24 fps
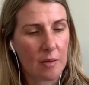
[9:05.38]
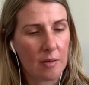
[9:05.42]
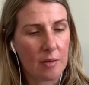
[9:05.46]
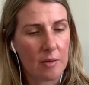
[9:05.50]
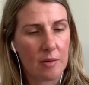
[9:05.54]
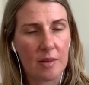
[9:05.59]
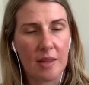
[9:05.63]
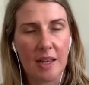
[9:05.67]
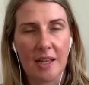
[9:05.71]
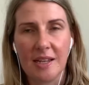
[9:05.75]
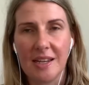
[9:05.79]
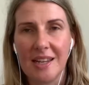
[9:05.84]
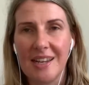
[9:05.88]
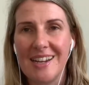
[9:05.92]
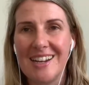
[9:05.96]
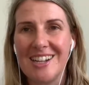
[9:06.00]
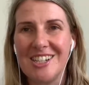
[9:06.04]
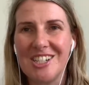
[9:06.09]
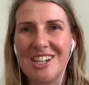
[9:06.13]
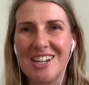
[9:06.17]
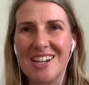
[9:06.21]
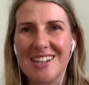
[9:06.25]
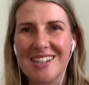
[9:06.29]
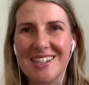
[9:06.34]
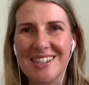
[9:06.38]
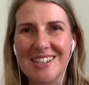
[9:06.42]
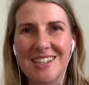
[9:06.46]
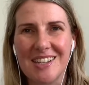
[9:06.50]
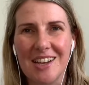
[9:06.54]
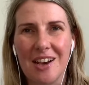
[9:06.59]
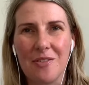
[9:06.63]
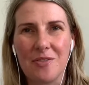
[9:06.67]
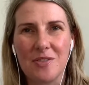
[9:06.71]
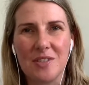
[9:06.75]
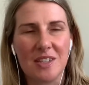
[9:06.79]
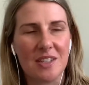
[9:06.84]
That energetic
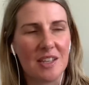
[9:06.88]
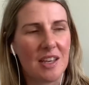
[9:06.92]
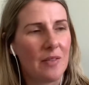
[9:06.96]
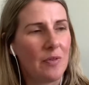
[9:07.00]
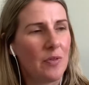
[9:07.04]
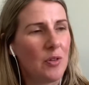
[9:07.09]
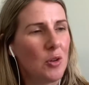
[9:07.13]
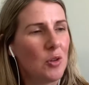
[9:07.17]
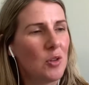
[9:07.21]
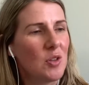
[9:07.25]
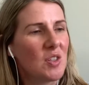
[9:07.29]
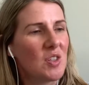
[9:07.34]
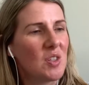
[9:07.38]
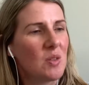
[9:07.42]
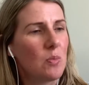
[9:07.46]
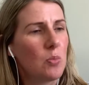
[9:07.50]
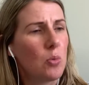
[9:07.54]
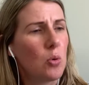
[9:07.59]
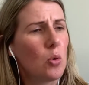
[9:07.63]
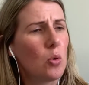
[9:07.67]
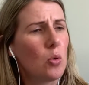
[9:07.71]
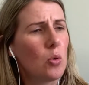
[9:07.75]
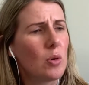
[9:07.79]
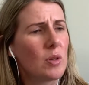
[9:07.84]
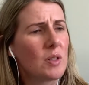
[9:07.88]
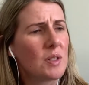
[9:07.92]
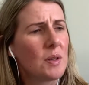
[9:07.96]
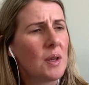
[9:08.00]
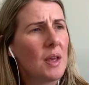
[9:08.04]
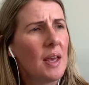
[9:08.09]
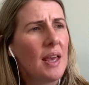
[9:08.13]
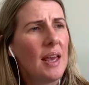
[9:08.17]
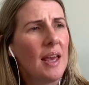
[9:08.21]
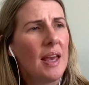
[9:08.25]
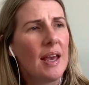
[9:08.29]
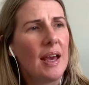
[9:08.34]
stuff to give you the support.
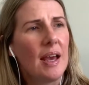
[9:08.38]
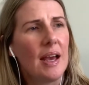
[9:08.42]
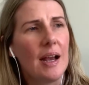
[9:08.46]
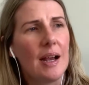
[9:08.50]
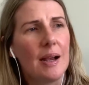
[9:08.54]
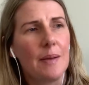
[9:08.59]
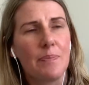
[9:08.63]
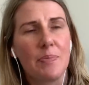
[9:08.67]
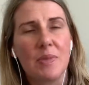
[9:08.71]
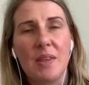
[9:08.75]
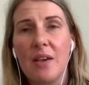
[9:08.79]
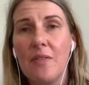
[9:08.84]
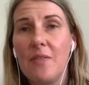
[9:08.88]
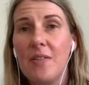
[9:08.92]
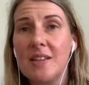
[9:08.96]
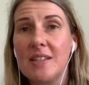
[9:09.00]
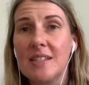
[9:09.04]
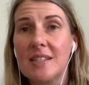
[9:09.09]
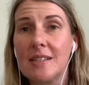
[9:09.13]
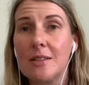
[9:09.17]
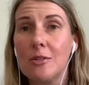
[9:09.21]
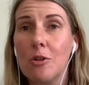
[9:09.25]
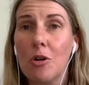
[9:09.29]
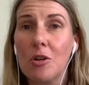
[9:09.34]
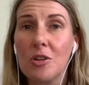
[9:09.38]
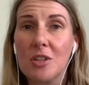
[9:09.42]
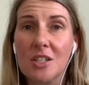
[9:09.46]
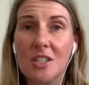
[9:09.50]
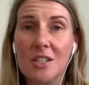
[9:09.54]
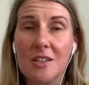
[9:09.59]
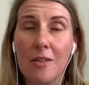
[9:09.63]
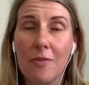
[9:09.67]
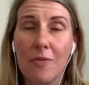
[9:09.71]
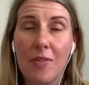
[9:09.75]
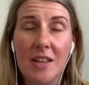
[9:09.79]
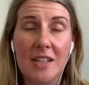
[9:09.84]
If that's
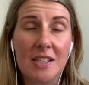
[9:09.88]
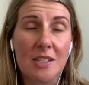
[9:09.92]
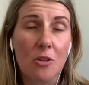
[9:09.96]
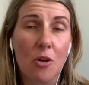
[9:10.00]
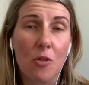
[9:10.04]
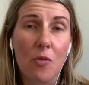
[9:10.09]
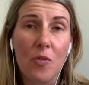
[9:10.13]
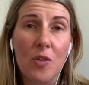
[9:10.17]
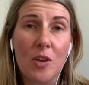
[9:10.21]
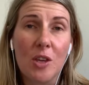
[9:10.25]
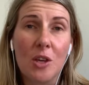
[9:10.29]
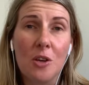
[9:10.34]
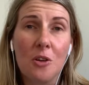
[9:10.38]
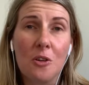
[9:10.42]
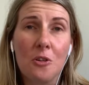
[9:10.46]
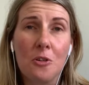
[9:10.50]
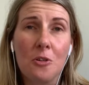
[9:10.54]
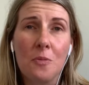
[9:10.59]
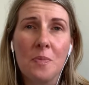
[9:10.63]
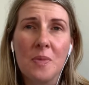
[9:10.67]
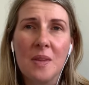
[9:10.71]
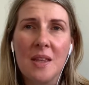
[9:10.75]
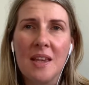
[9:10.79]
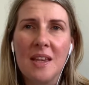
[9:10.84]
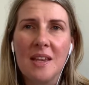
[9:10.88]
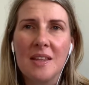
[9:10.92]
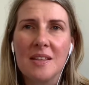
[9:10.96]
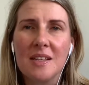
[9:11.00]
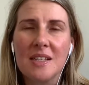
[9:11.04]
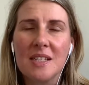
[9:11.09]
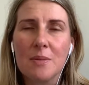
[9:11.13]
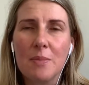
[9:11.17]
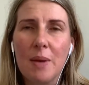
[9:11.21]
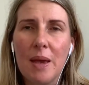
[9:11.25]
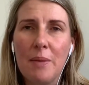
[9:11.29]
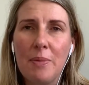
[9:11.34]
not for you,
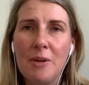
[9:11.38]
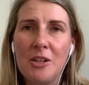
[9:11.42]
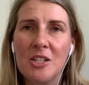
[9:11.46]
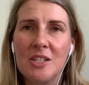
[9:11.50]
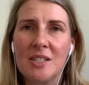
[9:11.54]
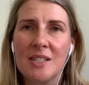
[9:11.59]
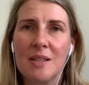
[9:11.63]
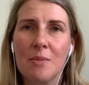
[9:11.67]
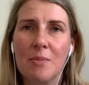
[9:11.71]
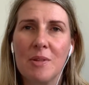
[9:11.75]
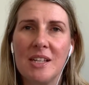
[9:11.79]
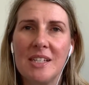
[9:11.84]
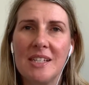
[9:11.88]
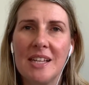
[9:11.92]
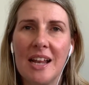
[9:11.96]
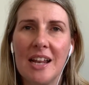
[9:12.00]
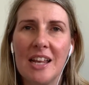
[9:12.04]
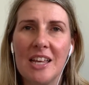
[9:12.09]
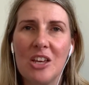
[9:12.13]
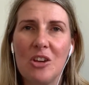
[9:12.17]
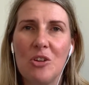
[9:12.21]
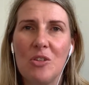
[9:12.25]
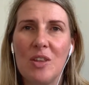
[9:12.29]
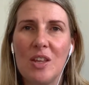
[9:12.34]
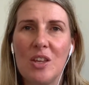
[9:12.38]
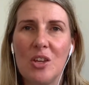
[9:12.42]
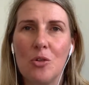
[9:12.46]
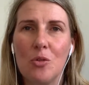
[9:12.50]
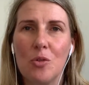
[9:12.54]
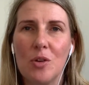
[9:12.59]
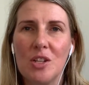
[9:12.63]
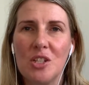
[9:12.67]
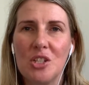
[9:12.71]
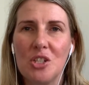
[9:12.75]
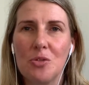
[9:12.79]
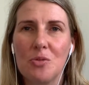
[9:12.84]
this may be just simply telling you that
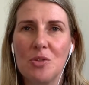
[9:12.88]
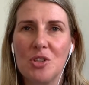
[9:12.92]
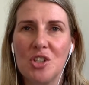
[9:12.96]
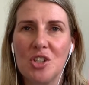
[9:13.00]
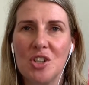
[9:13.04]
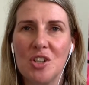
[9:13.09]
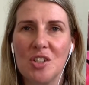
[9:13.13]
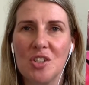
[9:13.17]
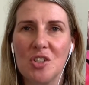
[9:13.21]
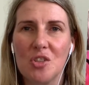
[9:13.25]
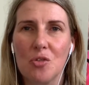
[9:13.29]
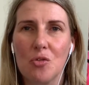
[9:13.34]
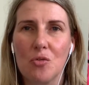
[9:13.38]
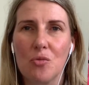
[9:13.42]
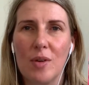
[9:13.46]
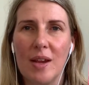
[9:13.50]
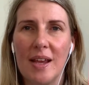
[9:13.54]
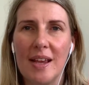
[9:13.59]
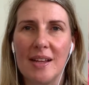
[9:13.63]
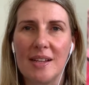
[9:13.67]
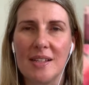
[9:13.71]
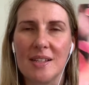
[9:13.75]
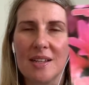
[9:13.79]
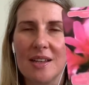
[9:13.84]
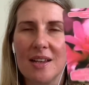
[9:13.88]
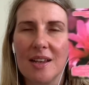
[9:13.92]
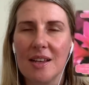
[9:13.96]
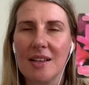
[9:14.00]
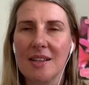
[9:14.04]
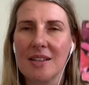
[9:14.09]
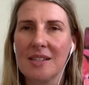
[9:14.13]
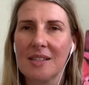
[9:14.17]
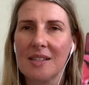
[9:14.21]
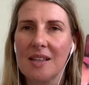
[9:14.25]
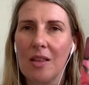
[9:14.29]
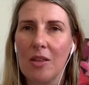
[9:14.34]
your intuition is correct.
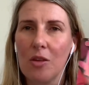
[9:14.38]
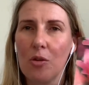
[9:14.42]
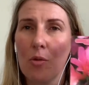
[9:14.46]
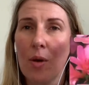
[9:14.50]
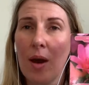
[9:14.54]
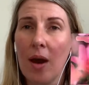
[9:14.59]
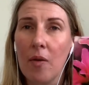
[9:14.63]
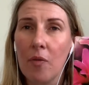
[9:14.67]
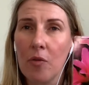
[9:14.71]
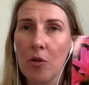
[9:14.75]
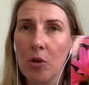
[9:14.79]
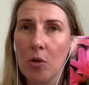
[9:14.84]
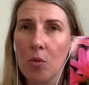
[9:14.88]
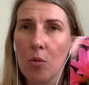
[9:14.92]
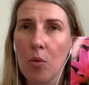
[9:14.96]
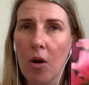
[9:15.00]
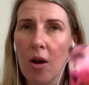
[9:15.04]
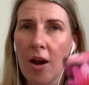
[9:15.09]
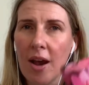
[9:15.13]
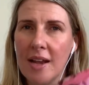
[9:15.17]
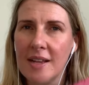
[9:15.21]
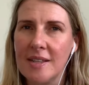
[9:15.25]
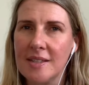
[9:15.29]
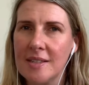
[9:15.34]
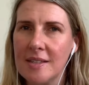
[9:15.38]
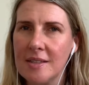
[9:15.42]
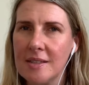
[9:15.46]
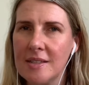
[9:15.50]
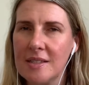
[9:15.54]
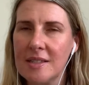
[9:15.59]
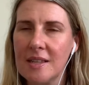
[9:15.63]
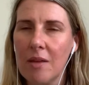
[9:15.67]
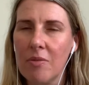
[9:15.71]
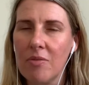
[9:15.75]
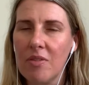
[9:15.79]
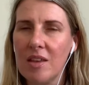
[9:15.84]
So you are very wise, and
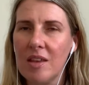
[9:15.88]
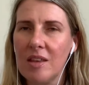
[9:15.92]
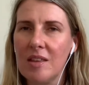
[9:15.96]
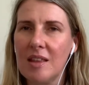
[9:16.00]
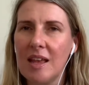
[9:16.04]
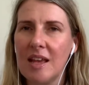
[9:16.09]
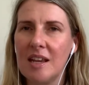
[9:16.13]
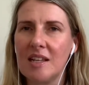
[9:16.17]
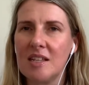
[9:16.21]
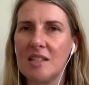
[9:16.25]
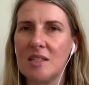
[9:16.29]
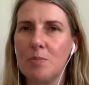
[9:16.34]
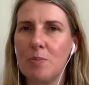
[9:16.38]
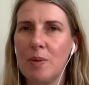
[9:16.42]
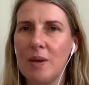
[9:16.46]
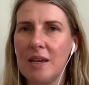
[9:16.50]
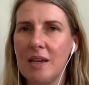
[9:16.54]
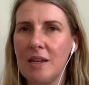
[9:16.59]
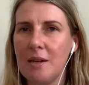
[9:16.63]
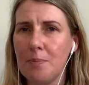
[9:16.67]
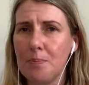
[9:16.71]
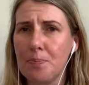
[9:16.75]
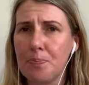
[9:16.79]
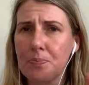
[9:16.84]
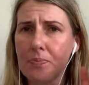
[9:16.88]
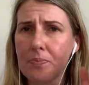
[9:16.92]
something that has been